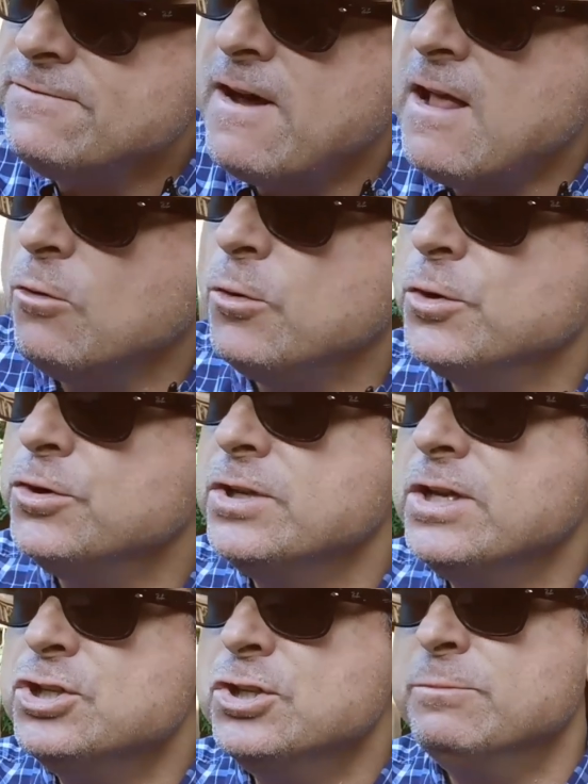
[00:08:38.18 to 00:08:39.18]
followers
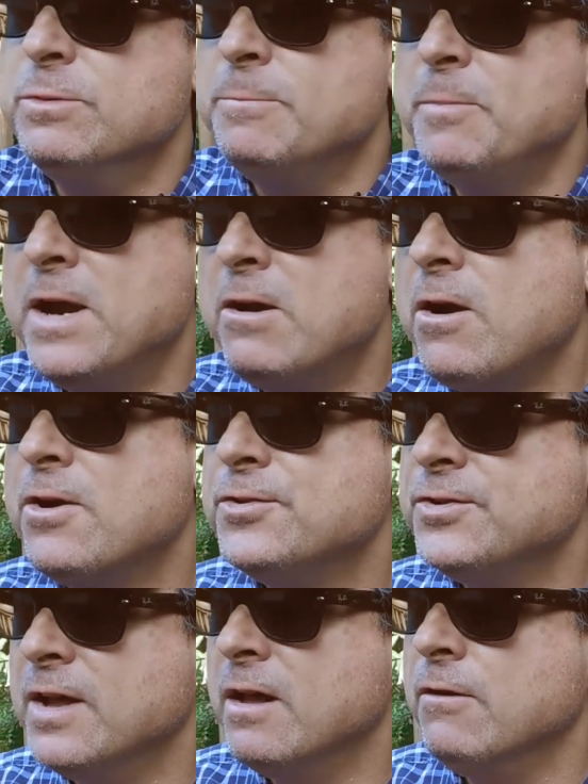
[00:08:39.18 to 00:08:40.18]
should prepare
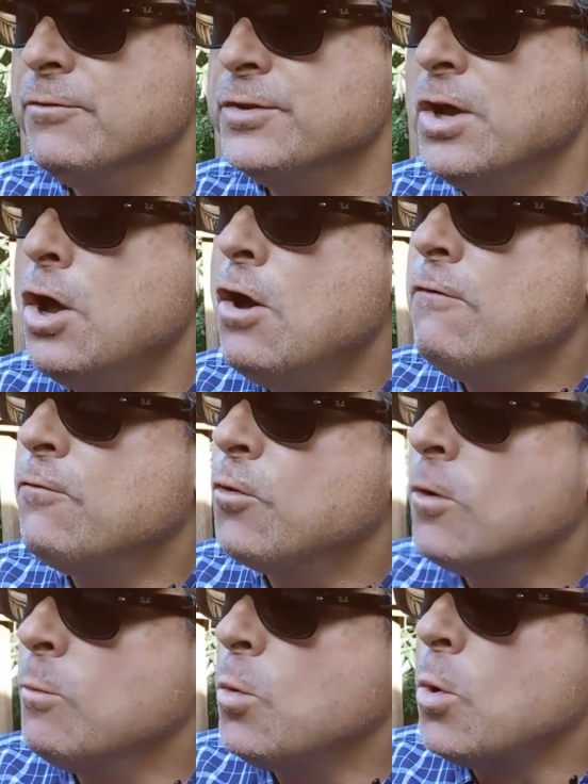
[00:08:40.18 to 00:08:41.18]
ourselves
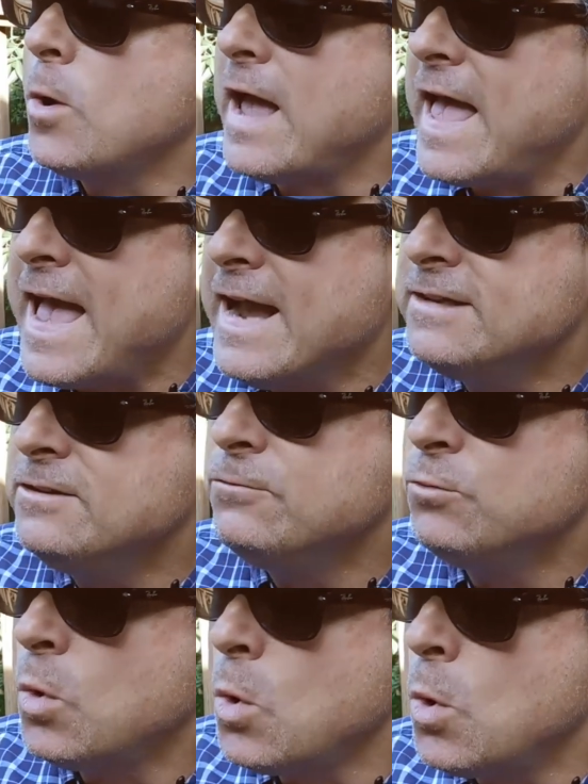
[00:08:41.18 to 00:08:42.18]
for a more
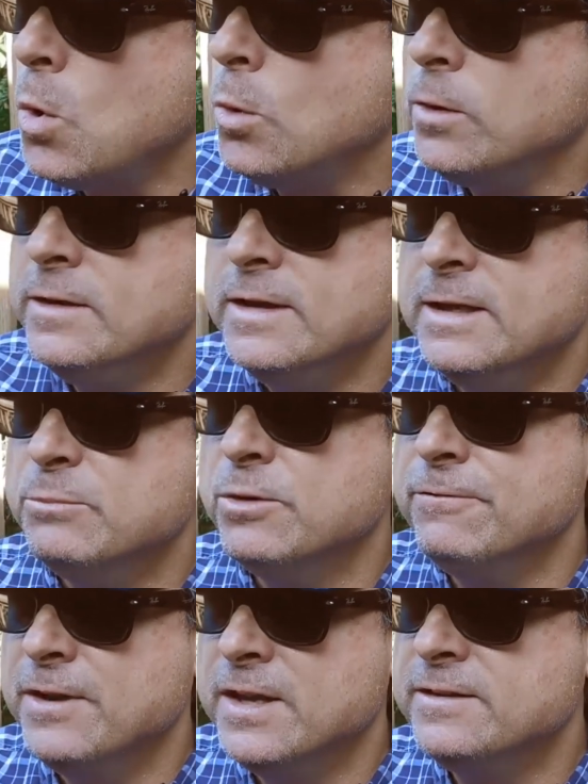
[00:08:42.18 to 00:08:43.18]
active role in
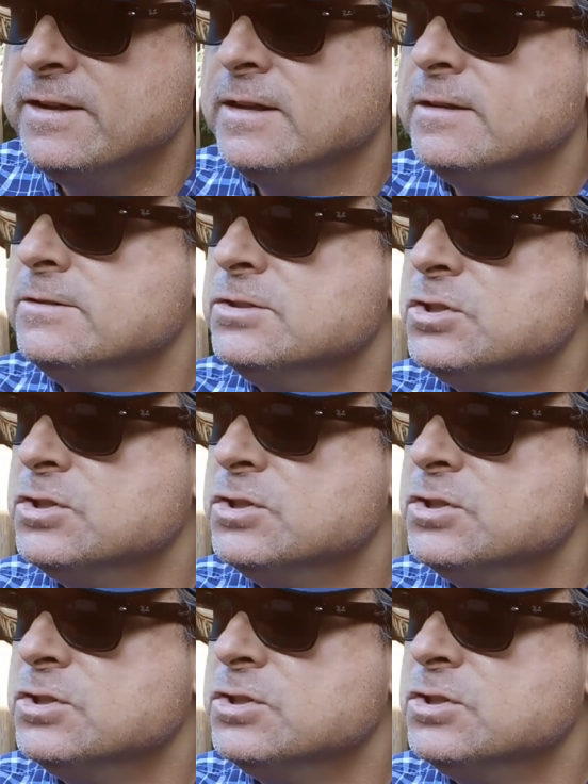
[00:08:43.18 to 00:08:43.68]
preventing